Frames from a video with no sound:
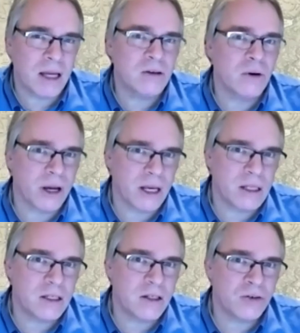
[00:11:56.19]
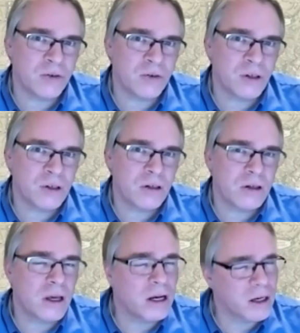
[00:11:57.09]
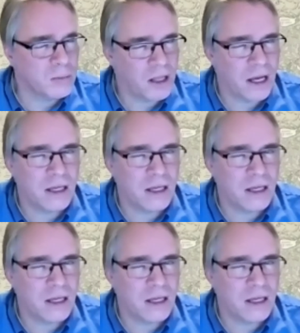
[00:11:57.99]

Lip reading: And that applied to our ancestors,